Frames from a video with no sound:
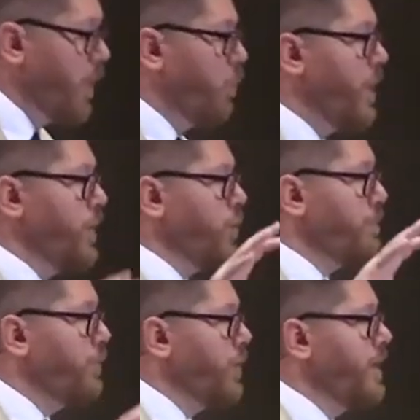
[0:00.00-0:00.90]
what you're
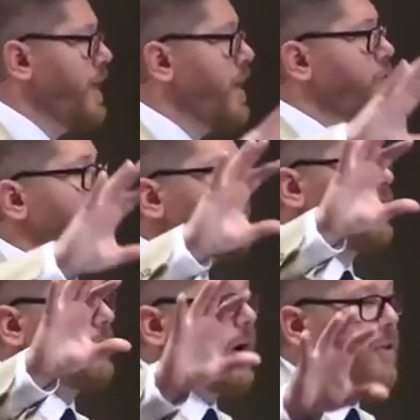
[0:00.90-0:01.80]
putting the interests
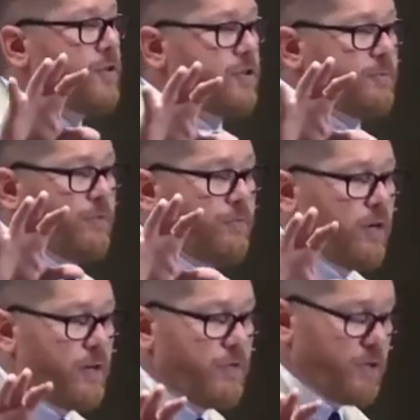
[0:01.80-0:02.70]
of others in
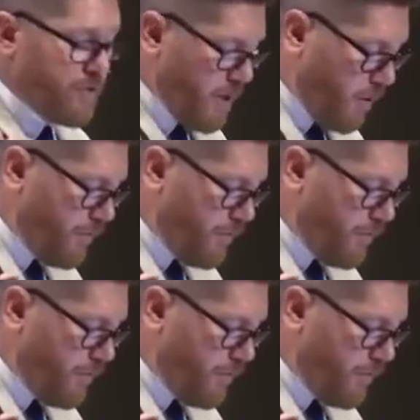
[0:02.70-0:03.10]
front of yourself